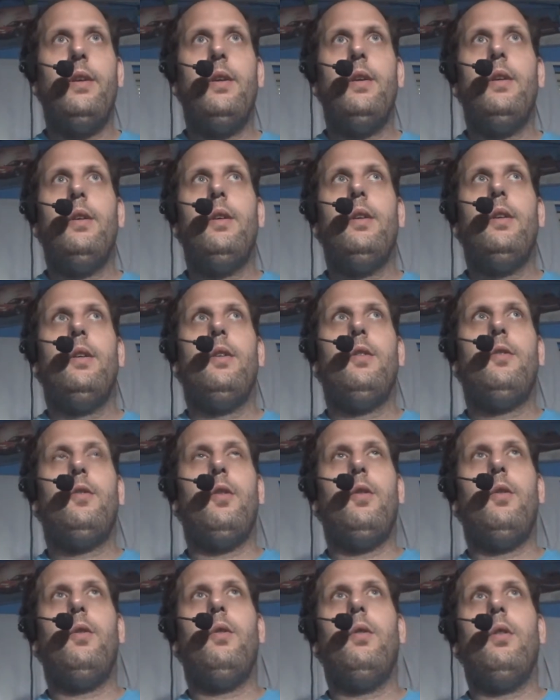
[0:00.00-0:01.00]

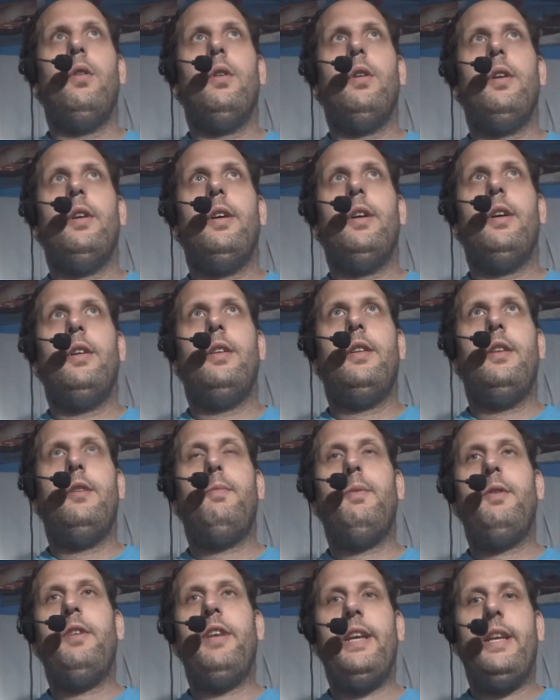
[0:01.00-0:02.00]
So this
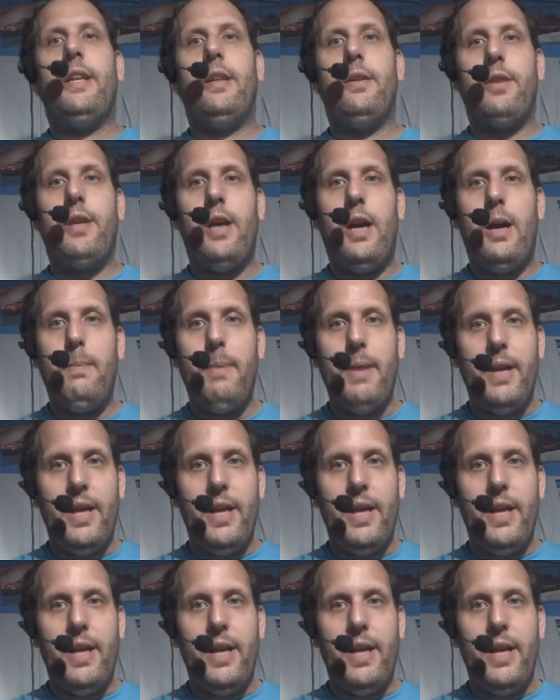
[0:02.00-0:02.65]
particular company